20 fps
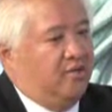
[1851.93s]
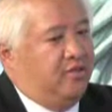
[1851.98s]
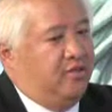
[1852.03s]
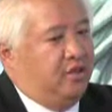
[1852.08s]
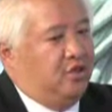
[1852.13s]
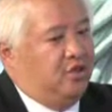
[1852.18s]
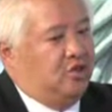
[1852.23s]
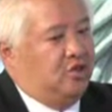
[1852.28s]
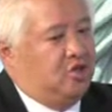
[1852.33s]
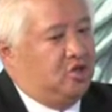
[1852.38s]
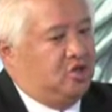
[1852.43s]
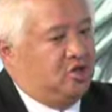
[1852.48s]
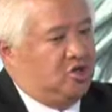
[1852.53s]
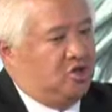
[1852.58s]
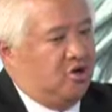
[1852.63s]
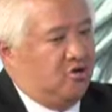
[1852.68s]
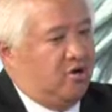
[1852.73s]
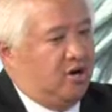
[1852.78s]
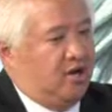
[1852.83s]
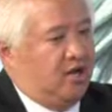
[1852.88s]
the
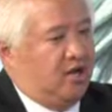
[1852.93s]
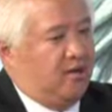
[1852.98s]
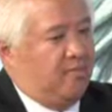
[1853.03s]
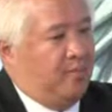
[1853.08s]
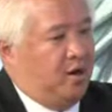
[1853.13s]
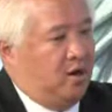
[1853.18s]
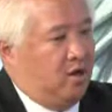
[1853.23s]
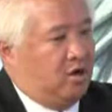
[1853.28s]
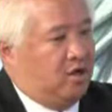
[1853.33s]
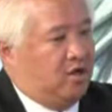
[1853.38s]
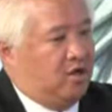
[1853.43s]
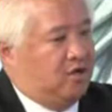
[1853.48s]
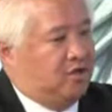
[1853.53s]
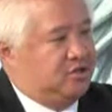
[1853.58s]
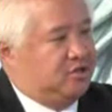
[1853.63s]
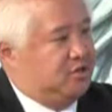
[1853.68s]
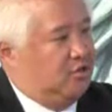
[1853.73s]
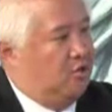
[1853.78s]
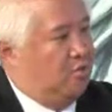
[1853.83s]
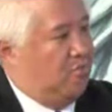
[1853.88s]
judiciary in America
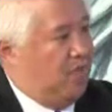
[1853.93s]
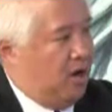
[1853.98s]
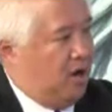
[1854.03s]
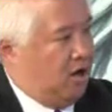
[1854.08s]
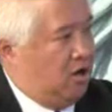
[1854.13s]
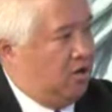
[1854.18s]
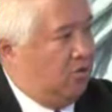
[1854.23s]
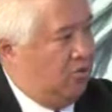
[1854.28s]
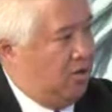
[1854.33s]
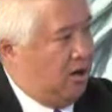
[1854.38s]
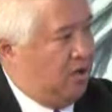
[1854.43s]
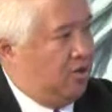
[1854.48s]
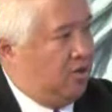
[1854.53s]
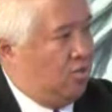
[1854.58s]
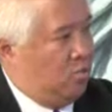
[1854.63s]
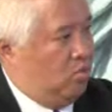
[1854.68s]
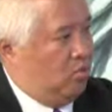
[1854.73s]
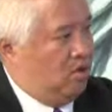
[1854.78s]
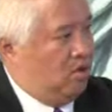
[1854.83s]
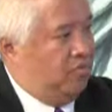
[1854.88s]
is so admired around the
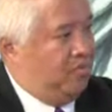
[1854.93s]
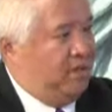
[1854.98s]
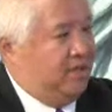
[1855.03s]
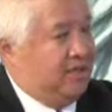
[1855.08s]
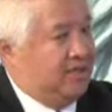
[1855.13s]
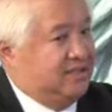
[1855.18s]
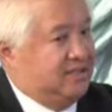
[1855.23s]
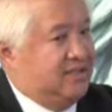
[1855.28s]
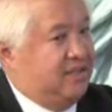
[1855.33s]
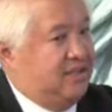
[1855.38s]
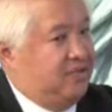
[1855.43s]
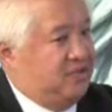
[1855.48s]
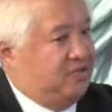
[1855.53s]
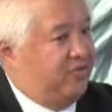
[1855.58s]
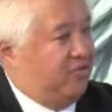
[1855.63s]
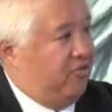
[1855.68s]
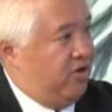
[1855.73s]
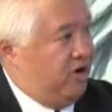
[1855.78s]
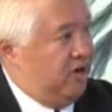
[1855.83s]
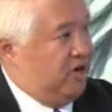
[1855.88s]
world, because it is
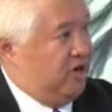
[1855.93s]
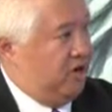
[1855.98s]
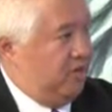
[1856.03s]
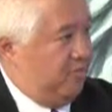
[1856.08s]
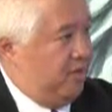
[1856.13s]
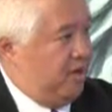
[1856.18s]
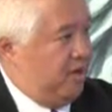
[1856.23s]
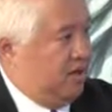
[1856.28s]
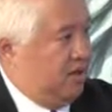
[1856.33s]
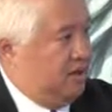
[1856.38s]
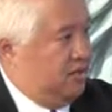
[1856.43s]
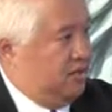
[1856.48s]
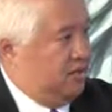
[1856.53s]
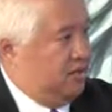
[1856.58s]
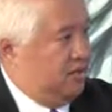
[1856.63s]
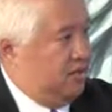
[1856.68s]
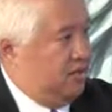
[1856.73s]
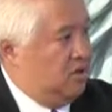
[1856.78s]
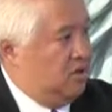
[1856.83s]
free and independent.